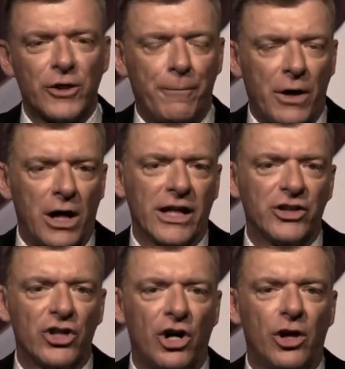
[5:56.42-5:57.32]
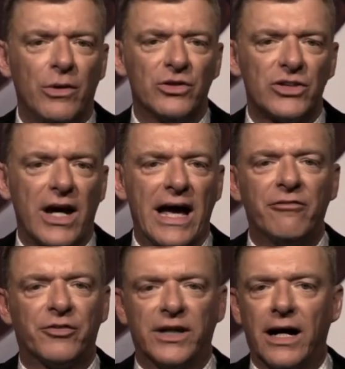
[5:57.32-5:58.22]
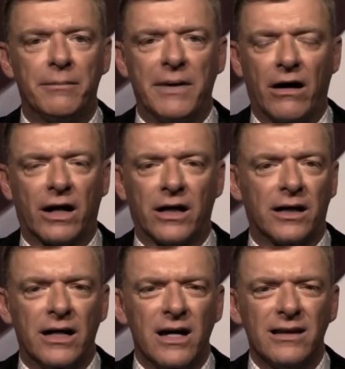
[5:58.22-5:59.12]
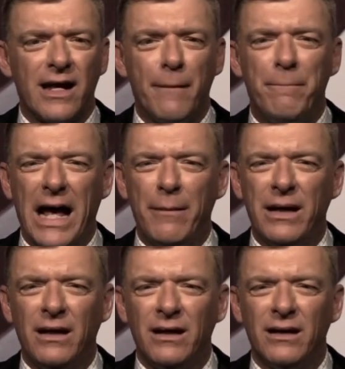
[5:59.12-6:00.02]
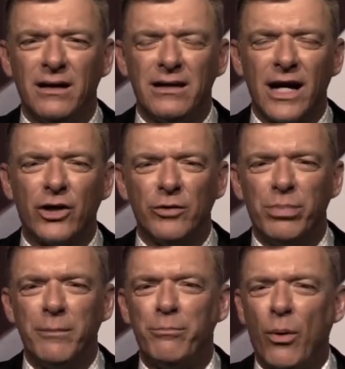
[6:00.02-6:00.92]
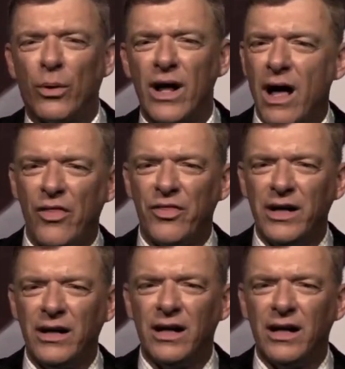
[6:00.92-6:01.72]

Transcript: appalling to almost every American, that a baby that could be born healthy